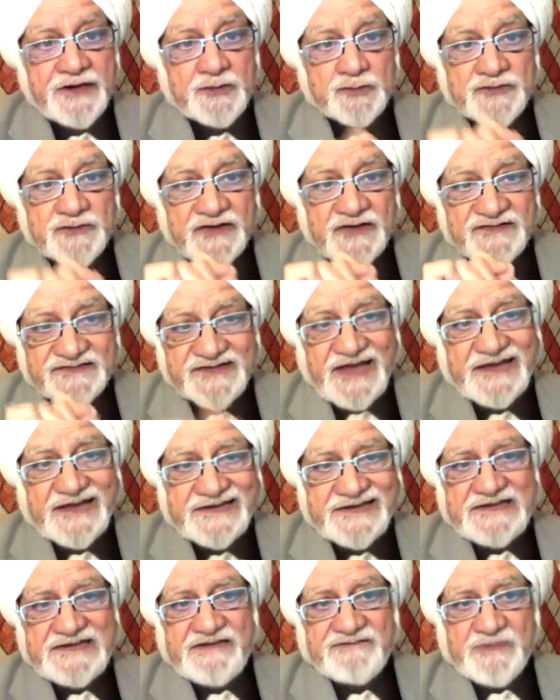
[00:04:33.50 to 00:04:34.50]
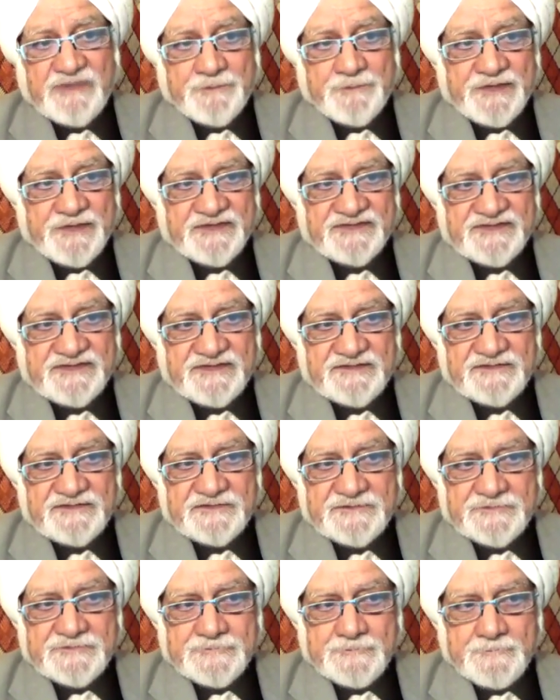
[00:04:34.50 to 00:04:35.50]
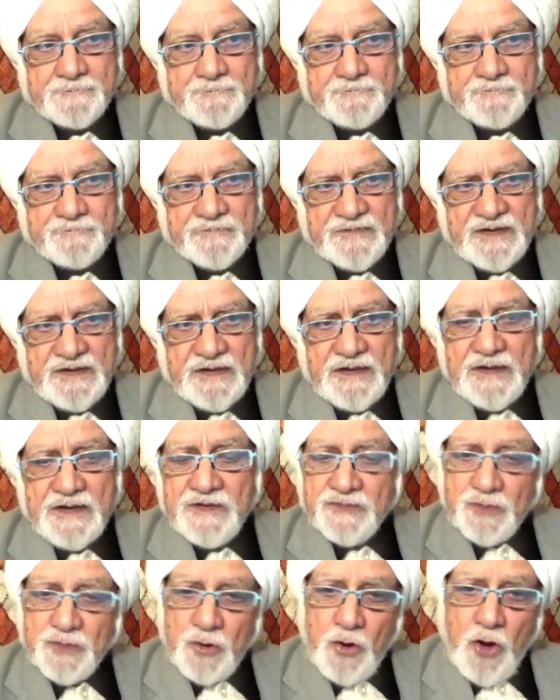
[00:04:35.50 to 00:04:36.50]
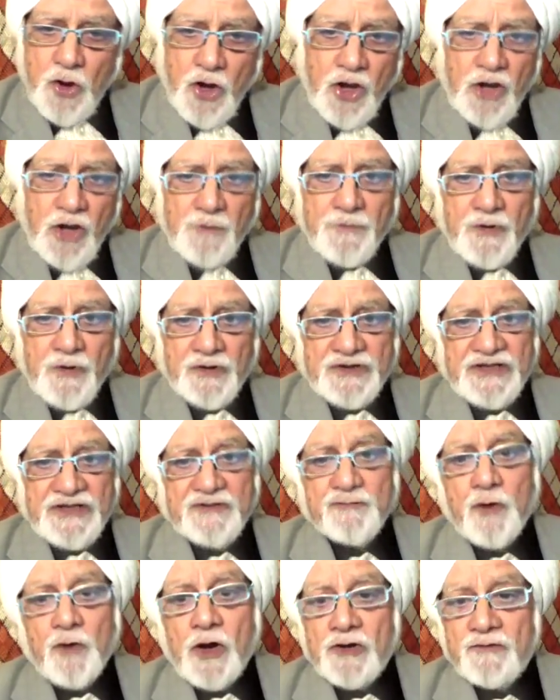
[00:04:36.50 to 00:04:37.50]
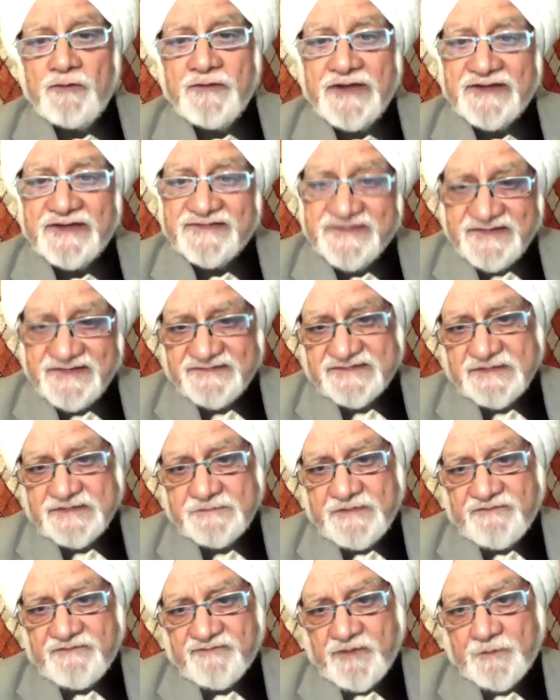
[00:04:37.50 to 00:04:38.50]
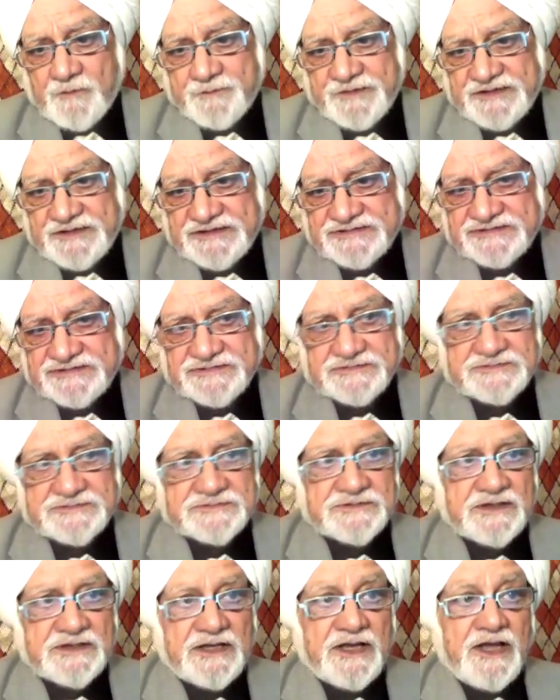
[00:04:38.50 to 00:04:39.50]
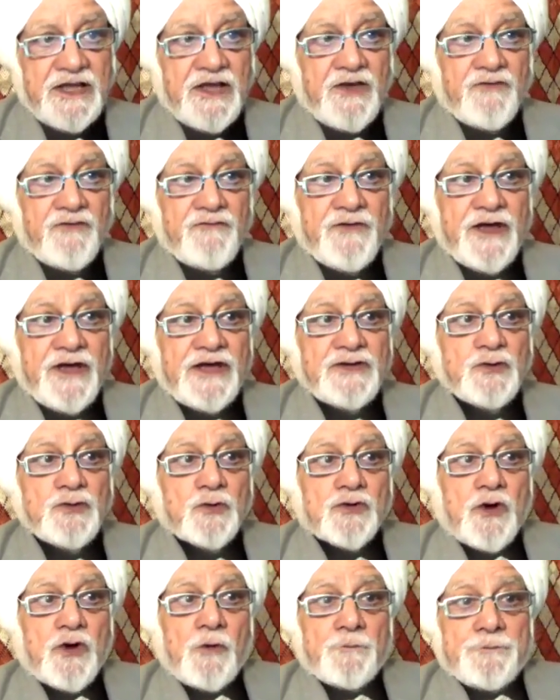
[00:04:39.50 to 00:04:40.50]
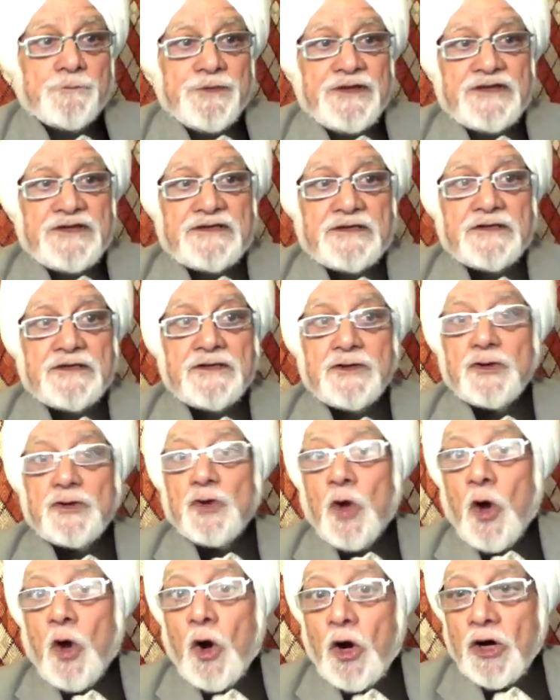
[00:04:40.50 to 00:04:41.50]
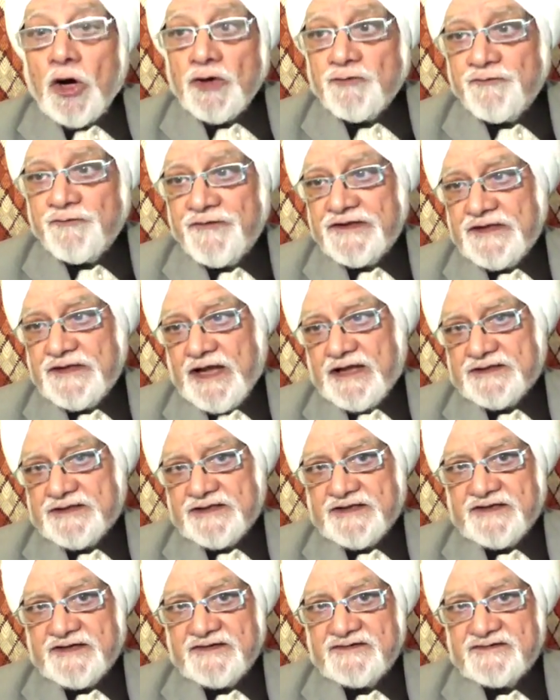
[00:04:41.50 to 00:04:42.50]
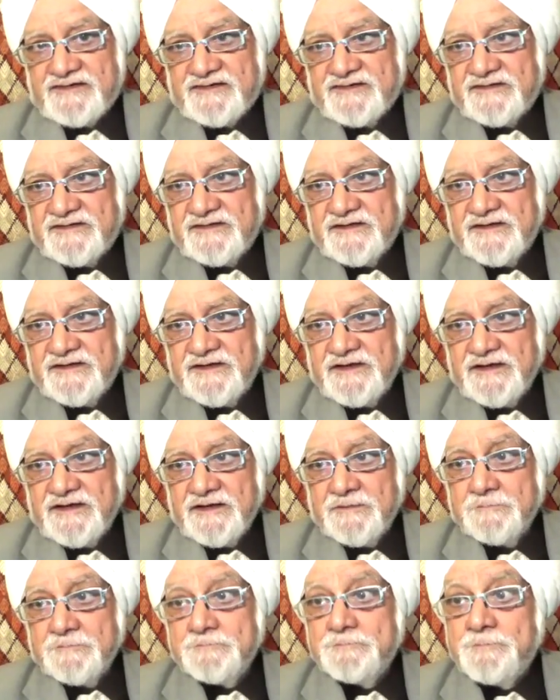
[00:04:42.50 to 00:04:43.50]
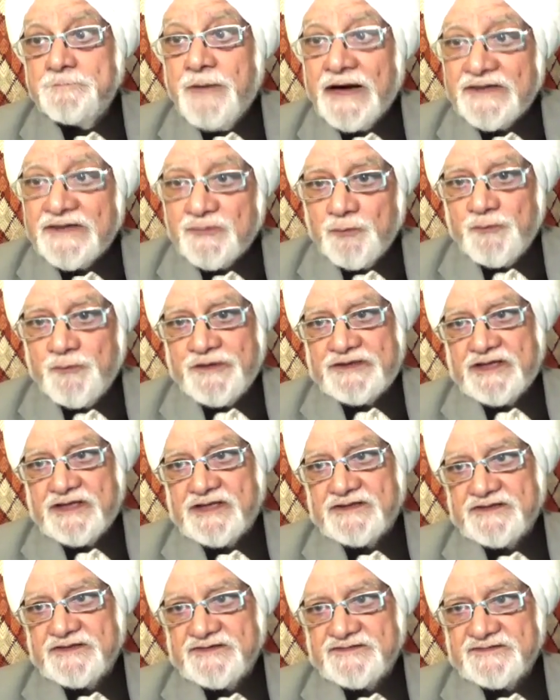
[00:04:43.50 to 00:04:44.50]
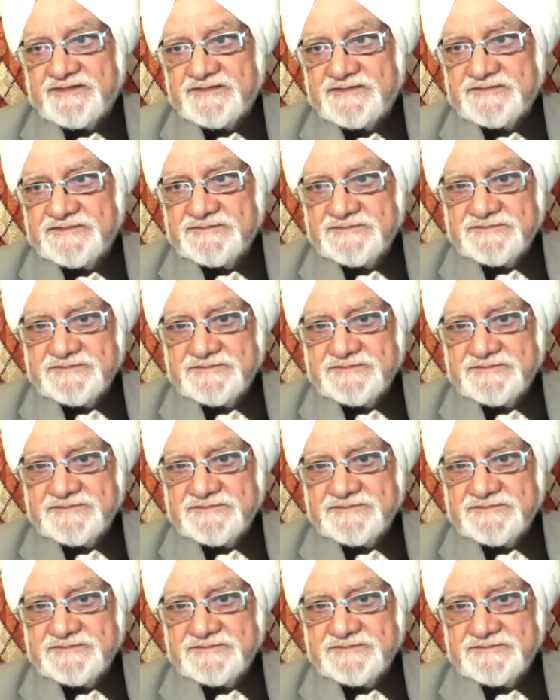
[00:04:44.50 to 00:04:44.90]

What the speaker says: to the psyche of the person. So how about evolving a system of competition where you compete not with others, but with others?